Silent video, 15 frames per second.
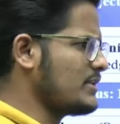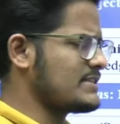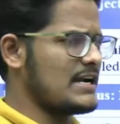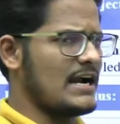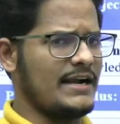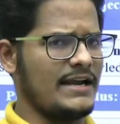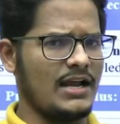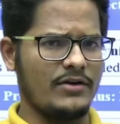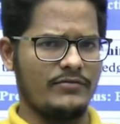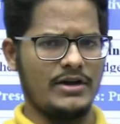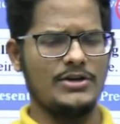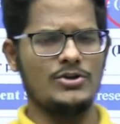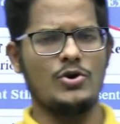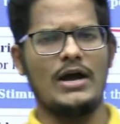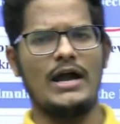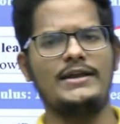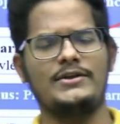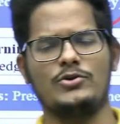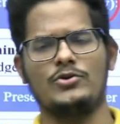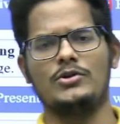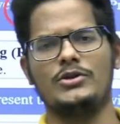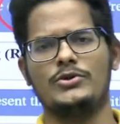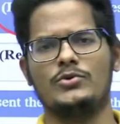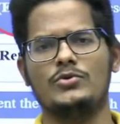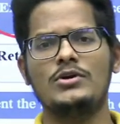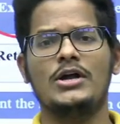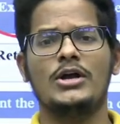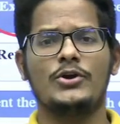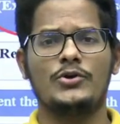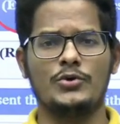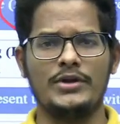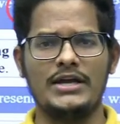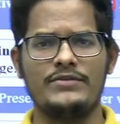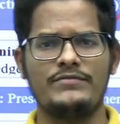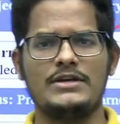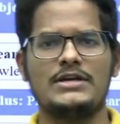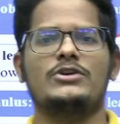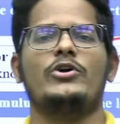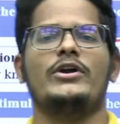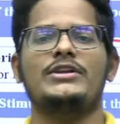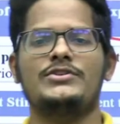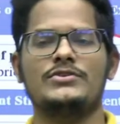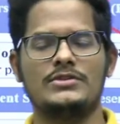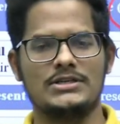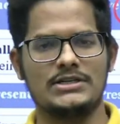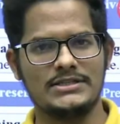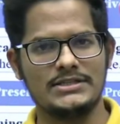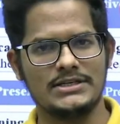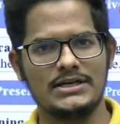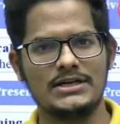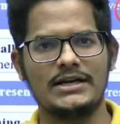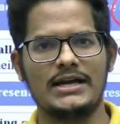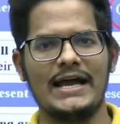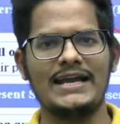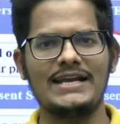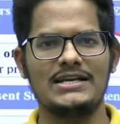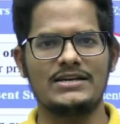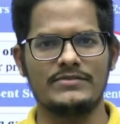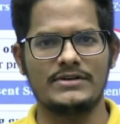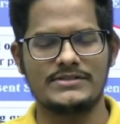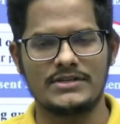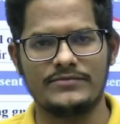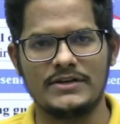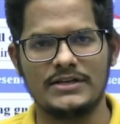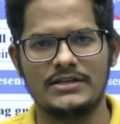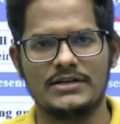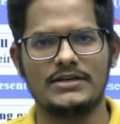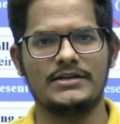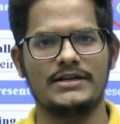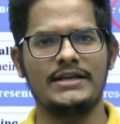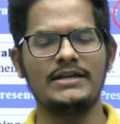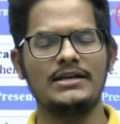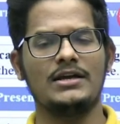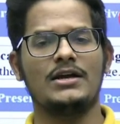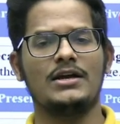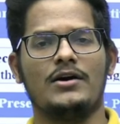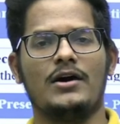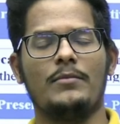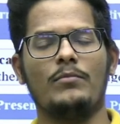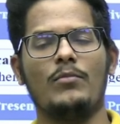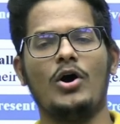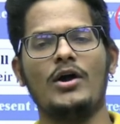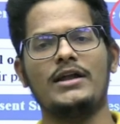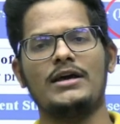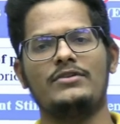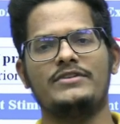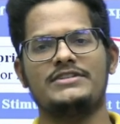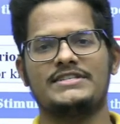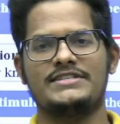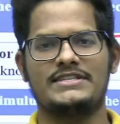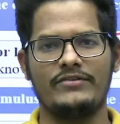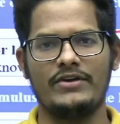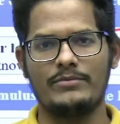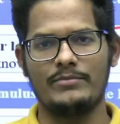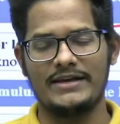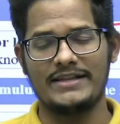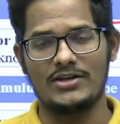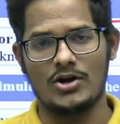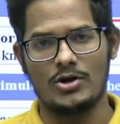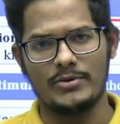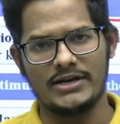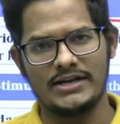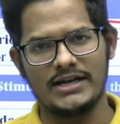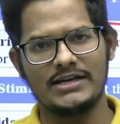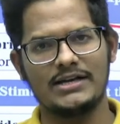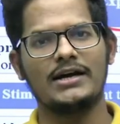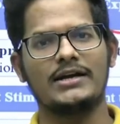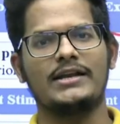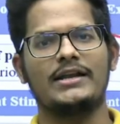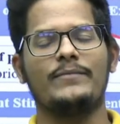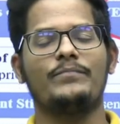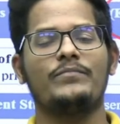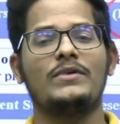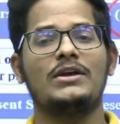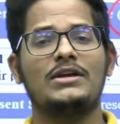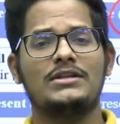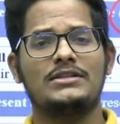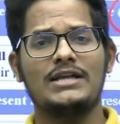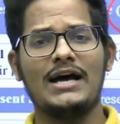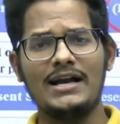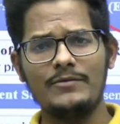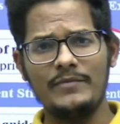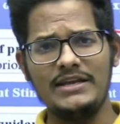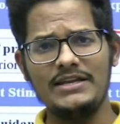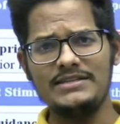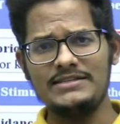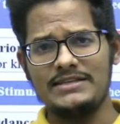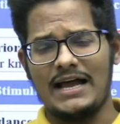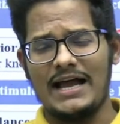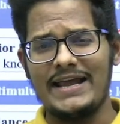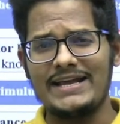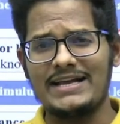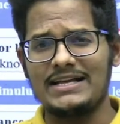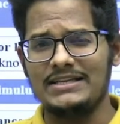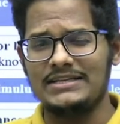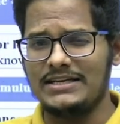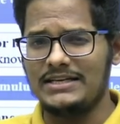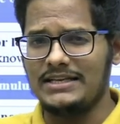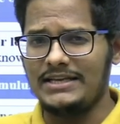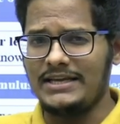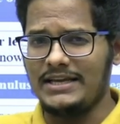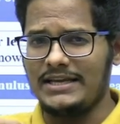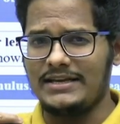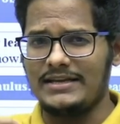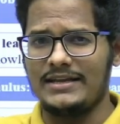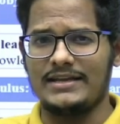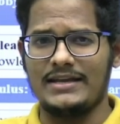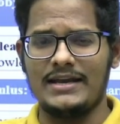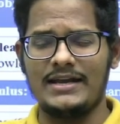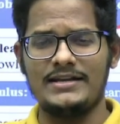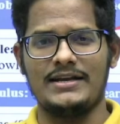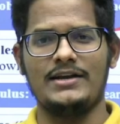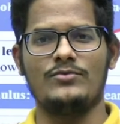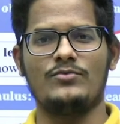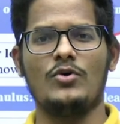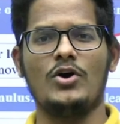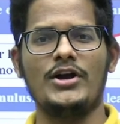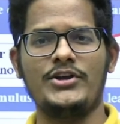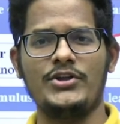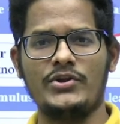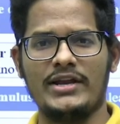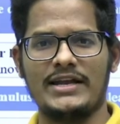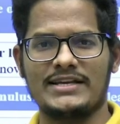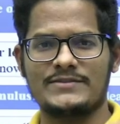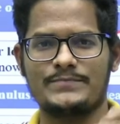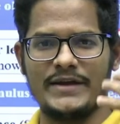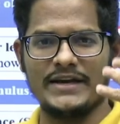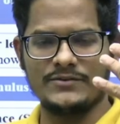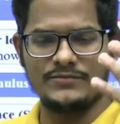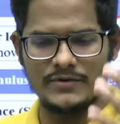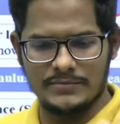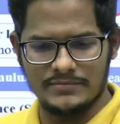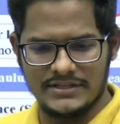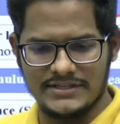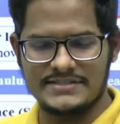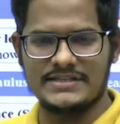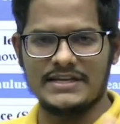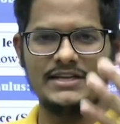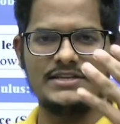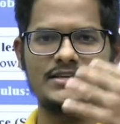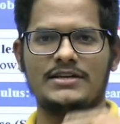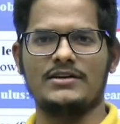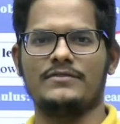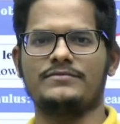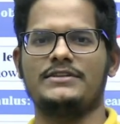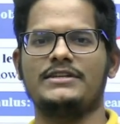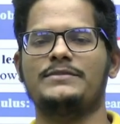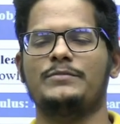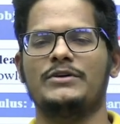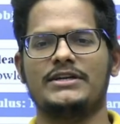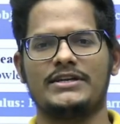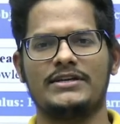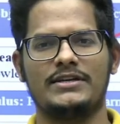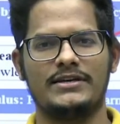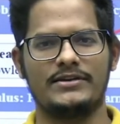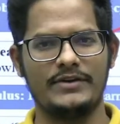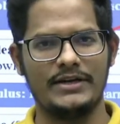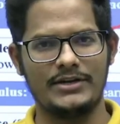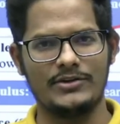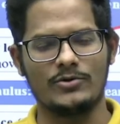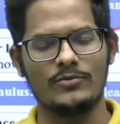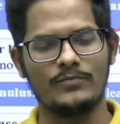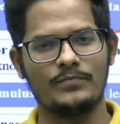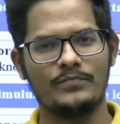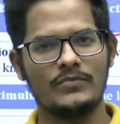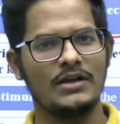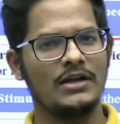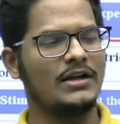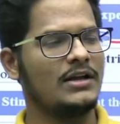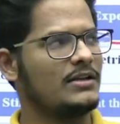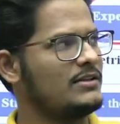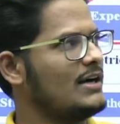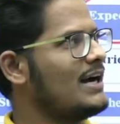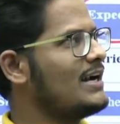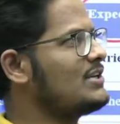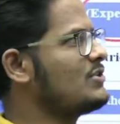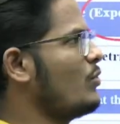starting a video, I told you today we are going to learn the 9 levels of a learning model which is given by the Robert and Gagne. That means I clearly indicated what you can expect from this teaching of this particular video. That's